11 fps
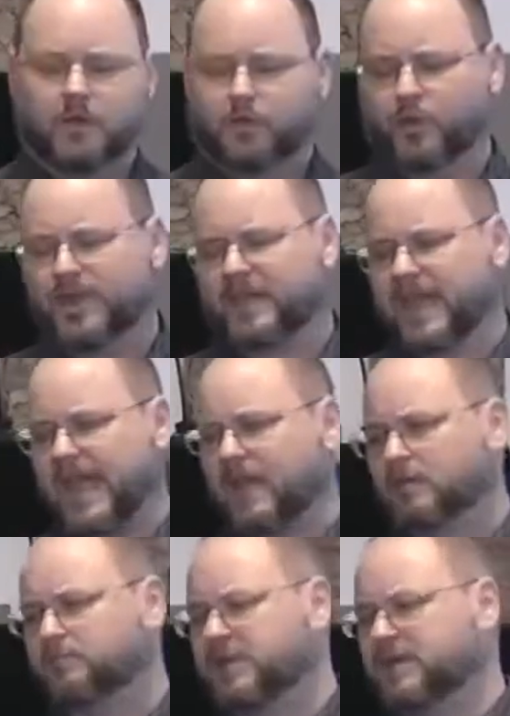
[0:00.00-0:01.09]
We
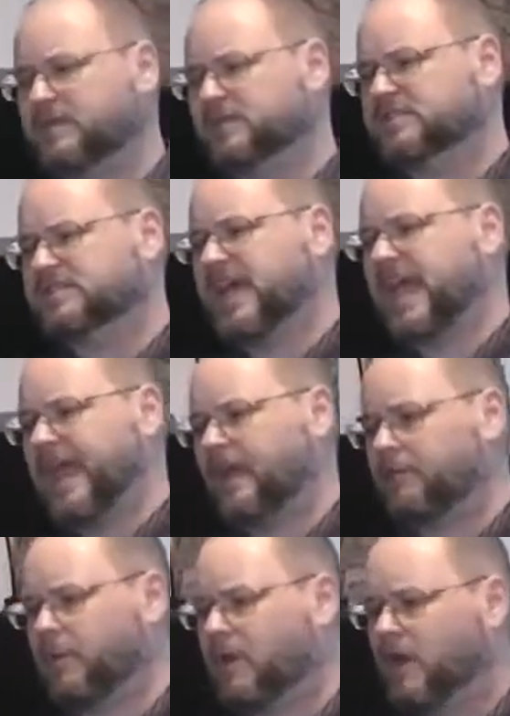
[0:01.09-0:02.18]
can't be the
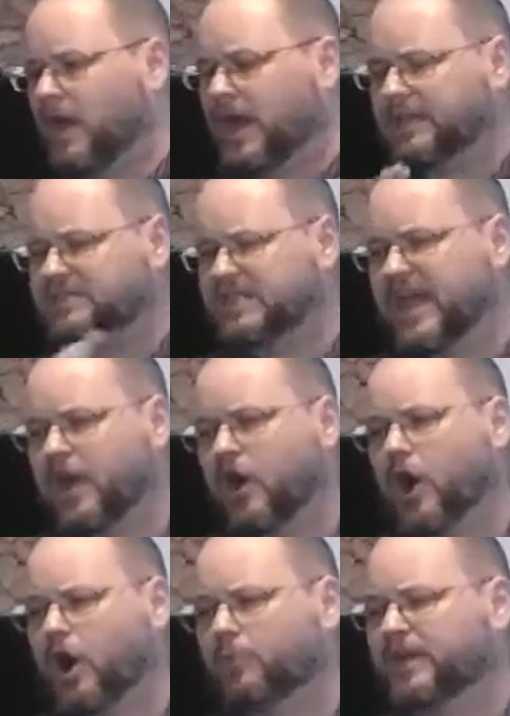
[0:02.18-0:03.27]
same as they
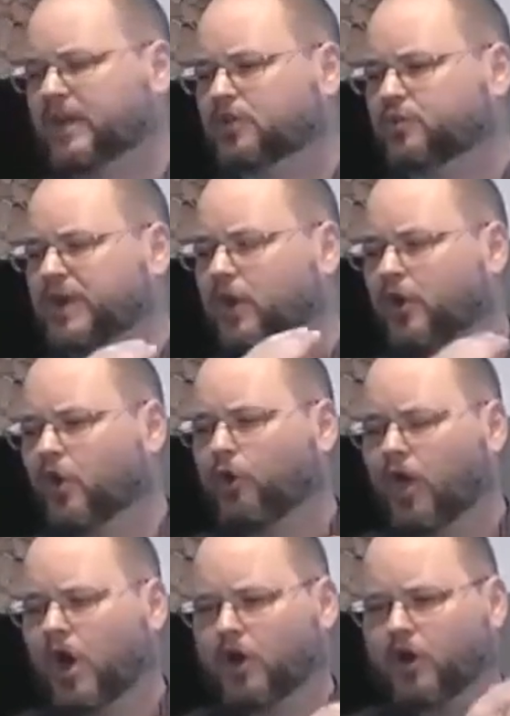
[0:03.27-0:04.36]
are because we are no
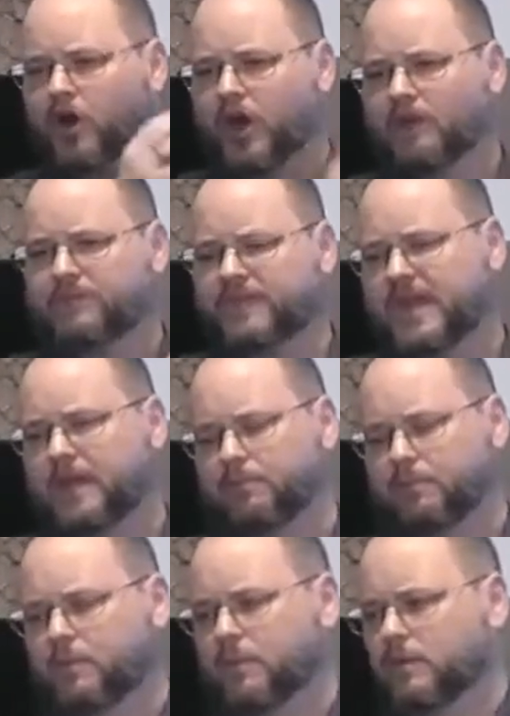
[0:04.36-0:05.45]
longer of them.
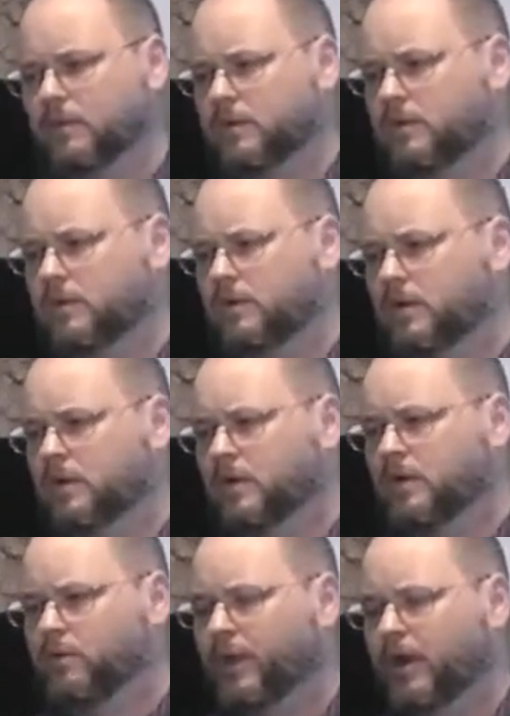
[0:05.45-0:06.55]

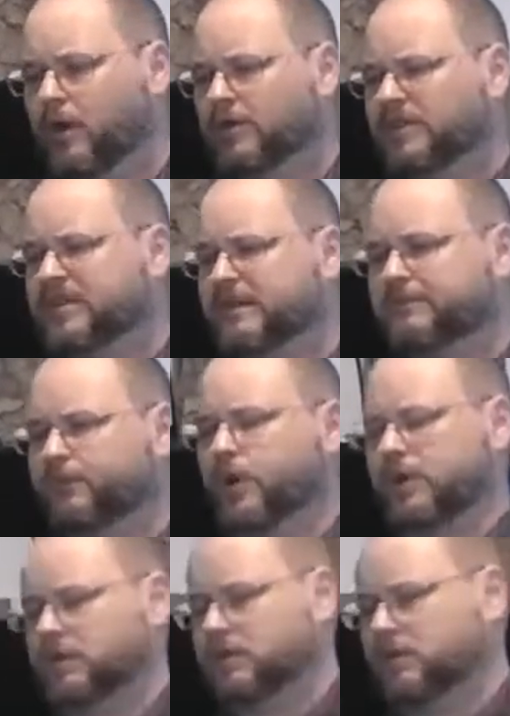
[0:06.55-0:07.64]
We are different.